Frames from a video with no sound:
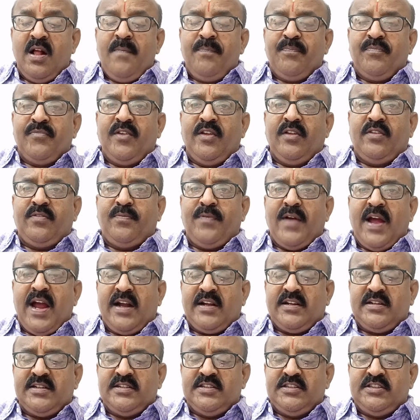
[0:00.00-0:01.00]
This
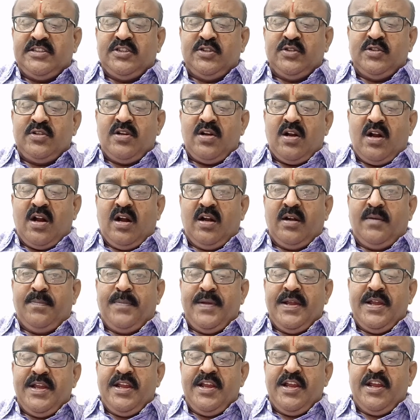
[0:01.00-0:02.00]
factor should not
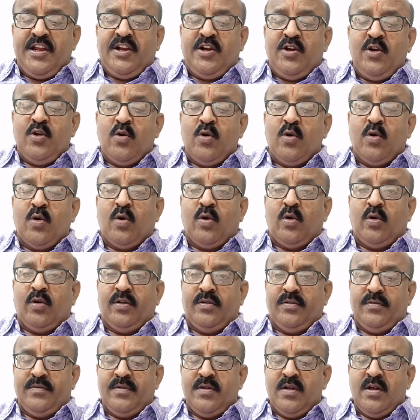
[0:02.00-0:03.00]
be ignored
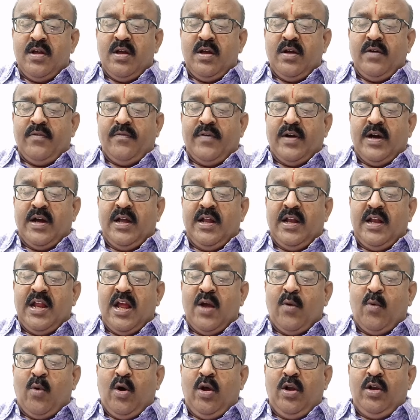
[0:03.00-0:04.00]
while
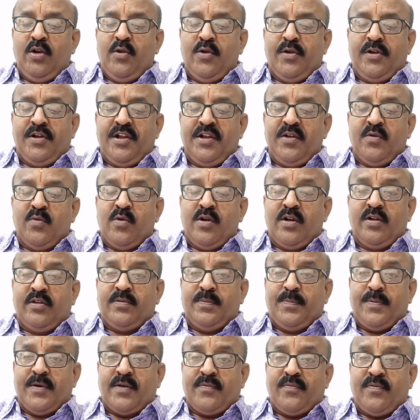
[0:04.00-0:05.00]
evaluating one's
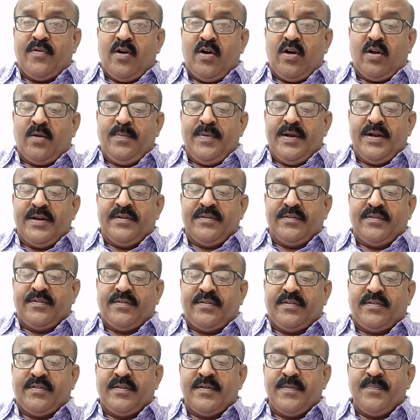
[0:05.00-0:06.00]

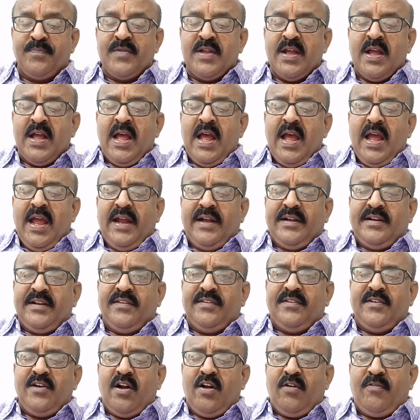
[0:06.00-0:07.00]
performance. It
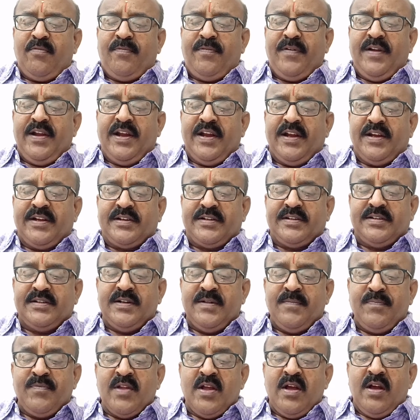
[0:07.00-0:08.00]
is not fate,
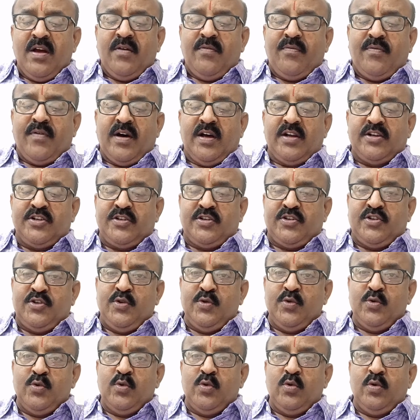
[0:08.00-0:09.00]

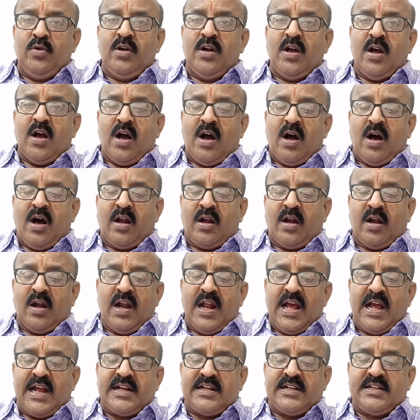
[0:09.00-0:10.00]
fortune, or
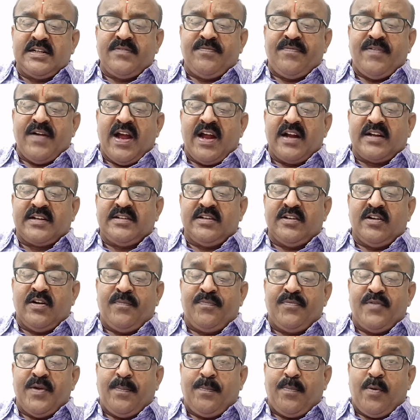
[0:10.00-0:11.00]
luck factor
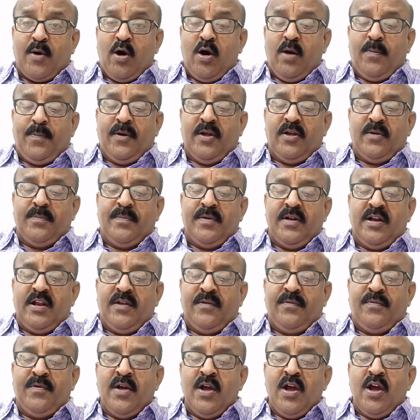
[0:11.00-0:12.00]
of the popular
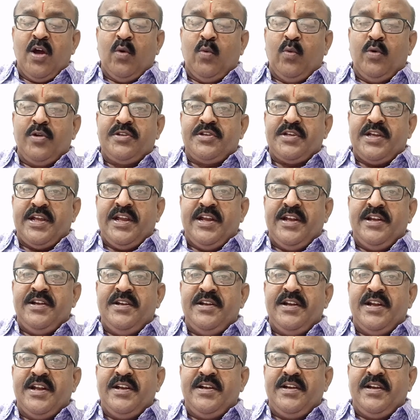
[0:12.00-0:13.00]
belief which
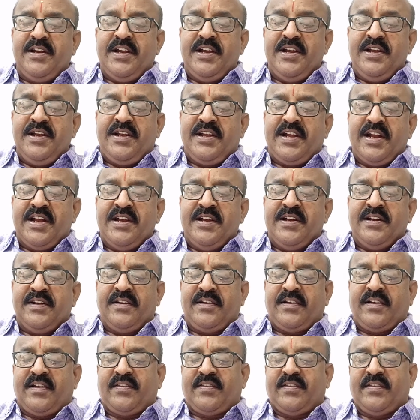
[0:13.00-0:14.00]

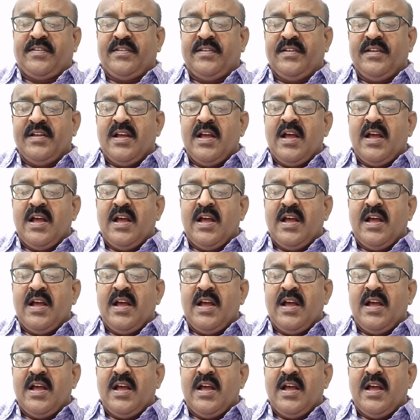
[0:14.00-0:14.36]
intends